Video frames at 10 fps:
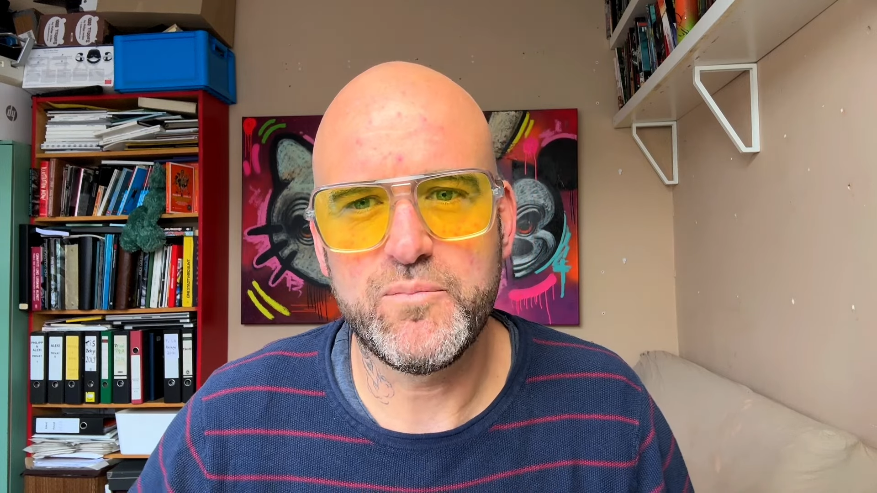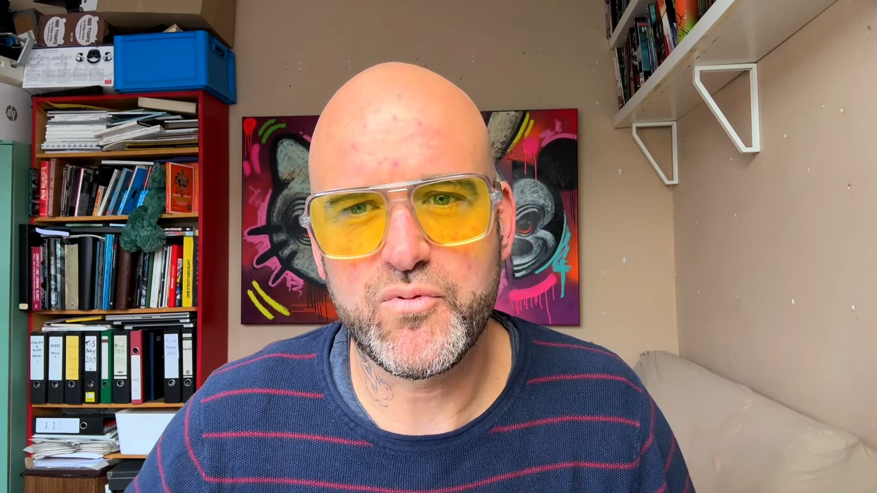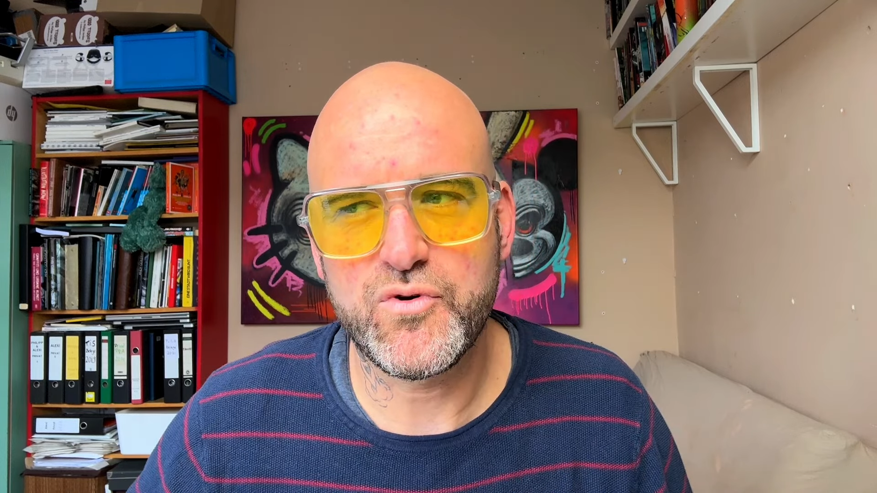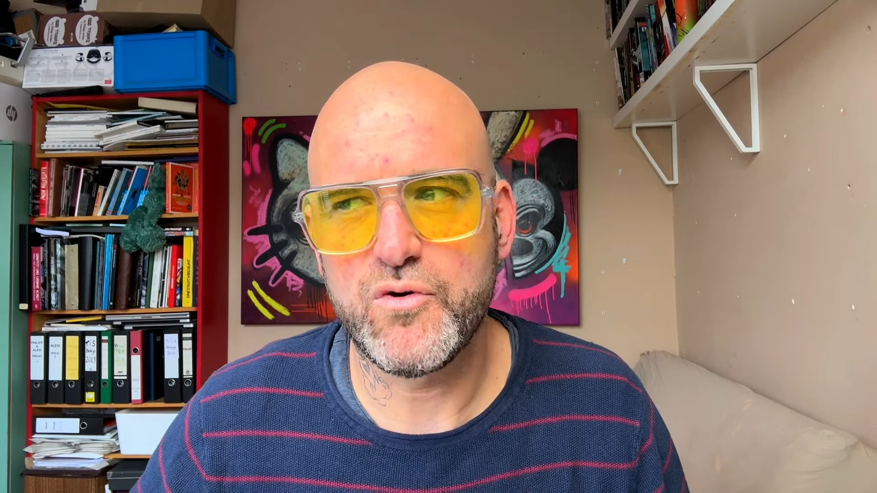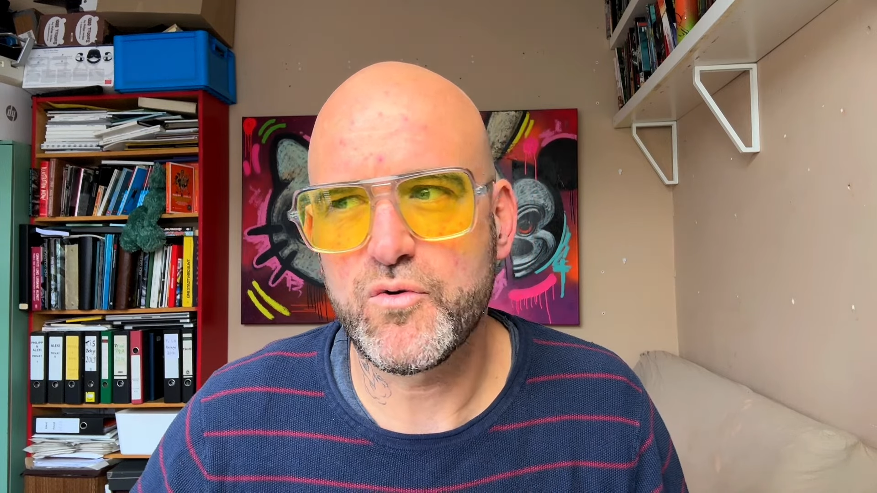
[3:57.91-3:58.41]

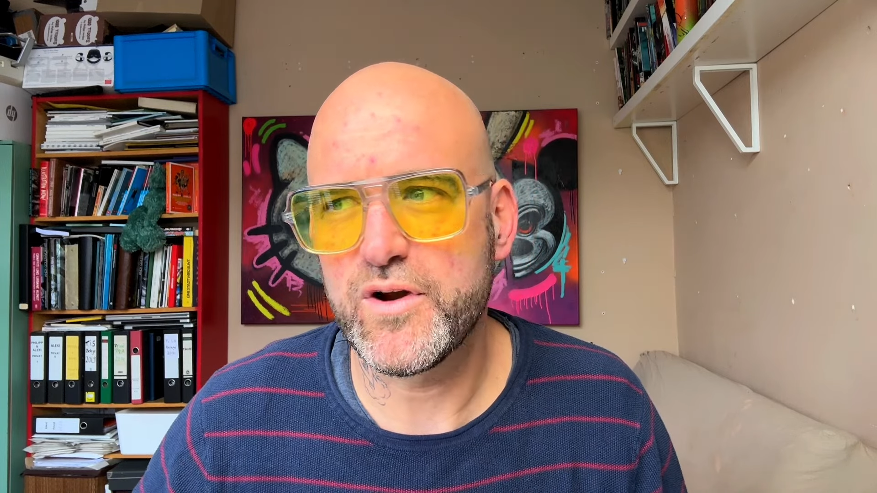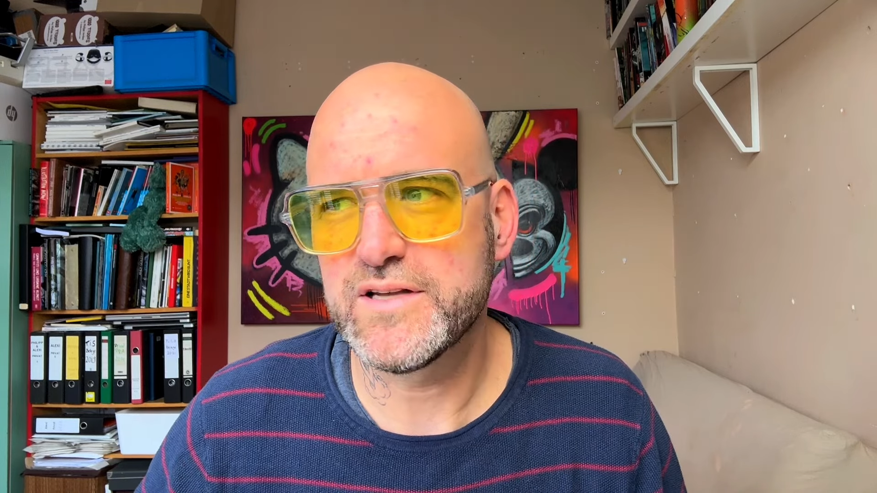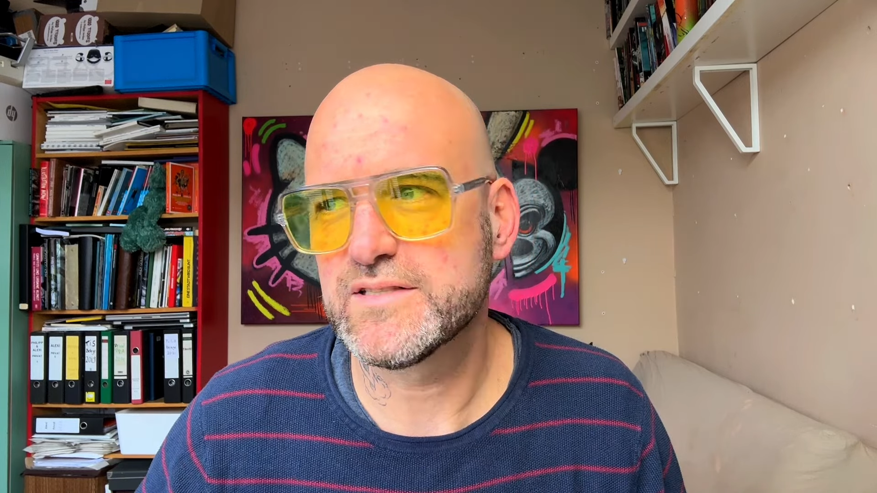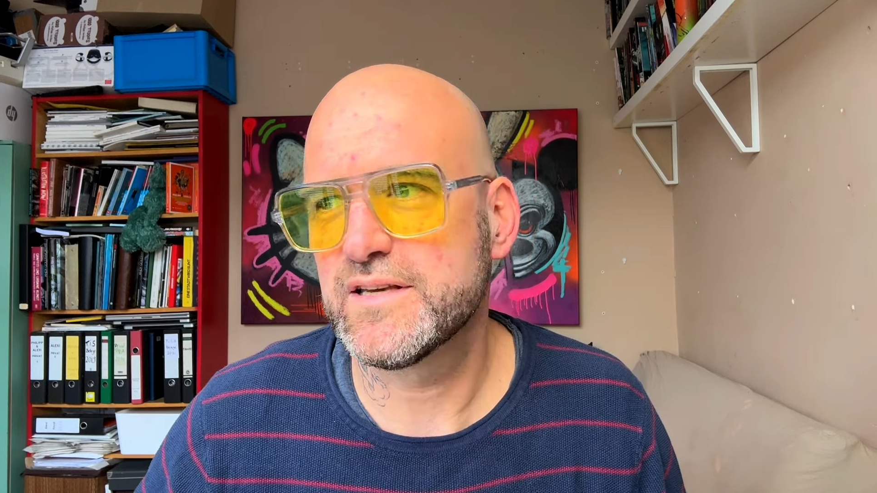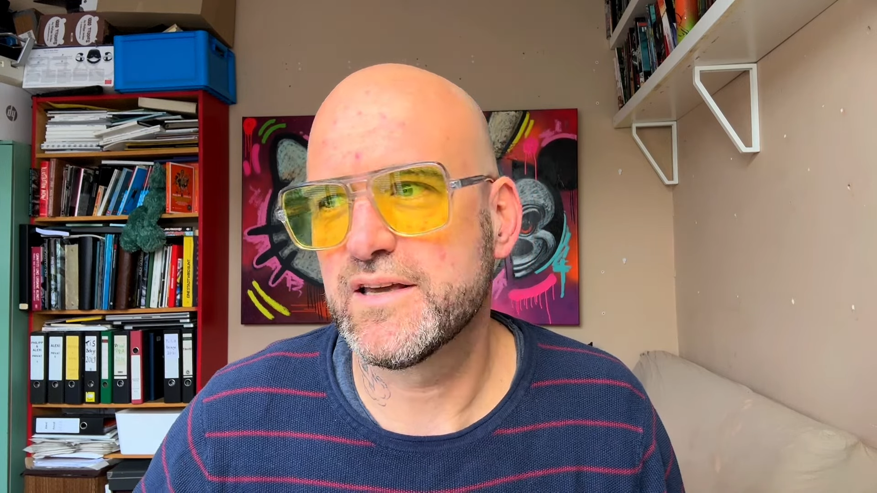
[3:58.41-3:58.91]

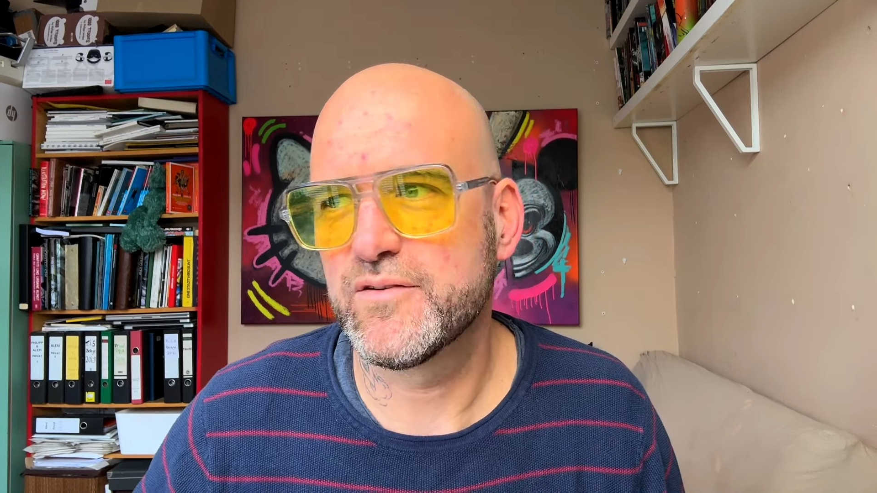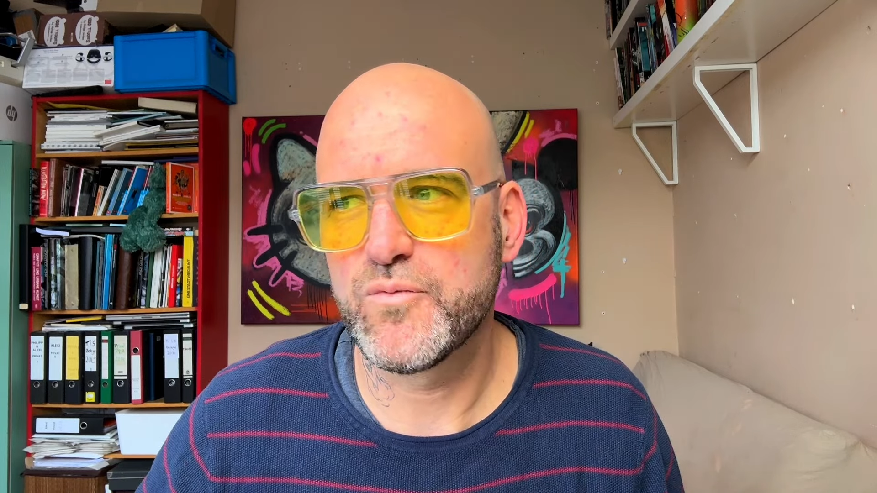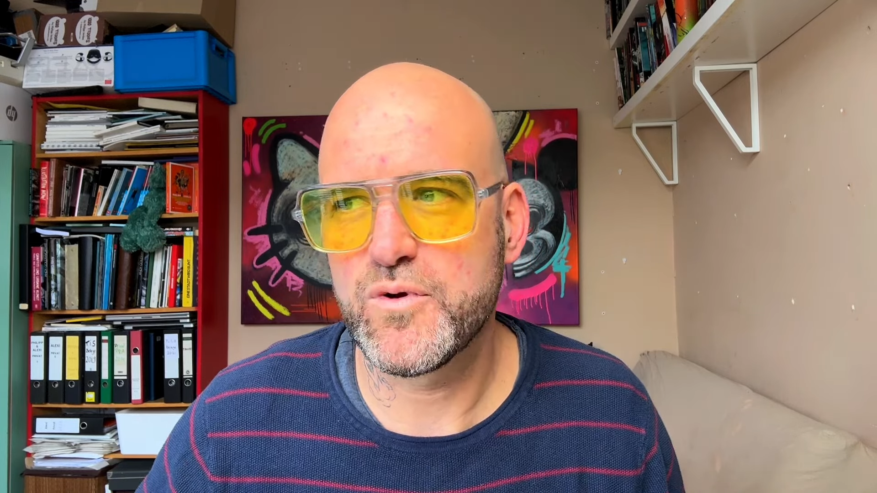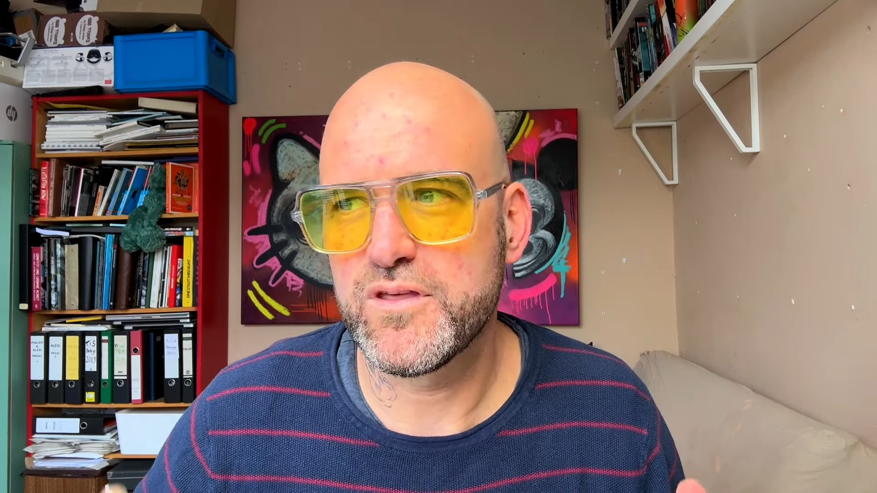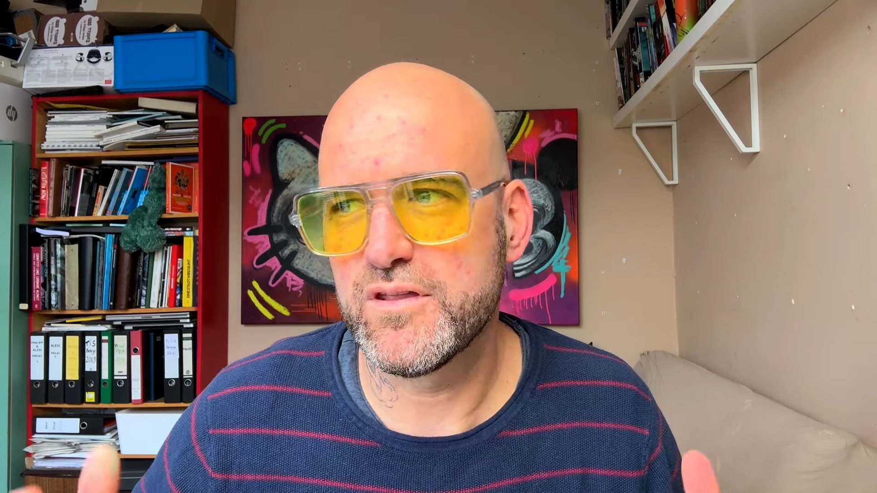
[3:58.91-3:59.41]
progressing
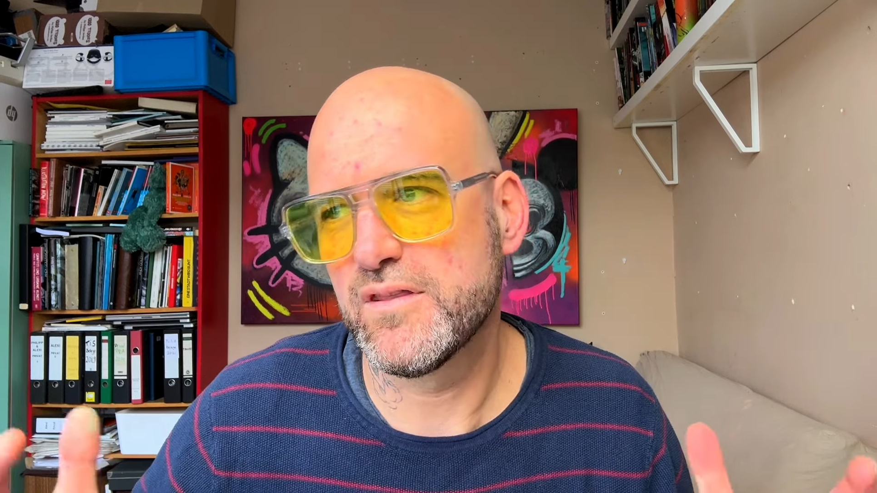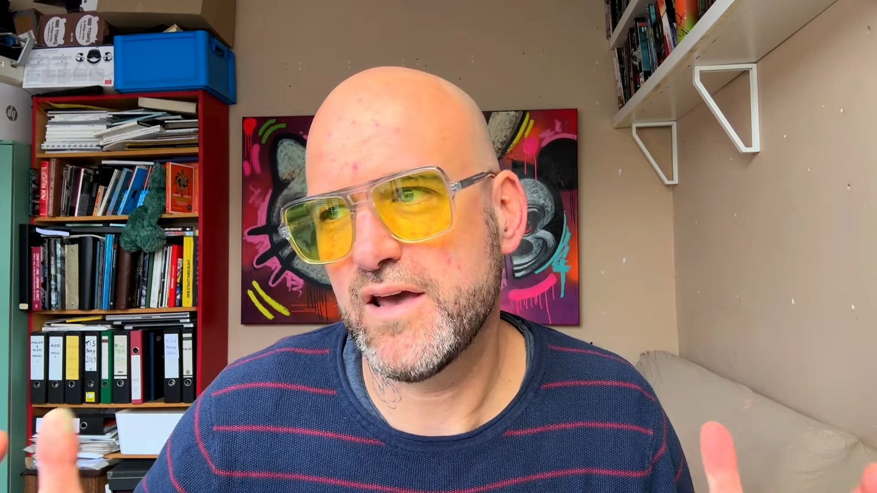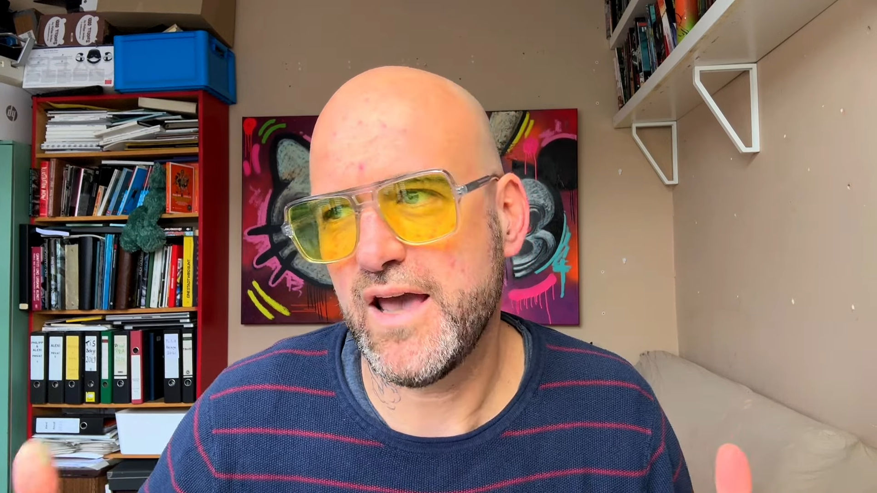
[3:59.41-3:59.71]
within the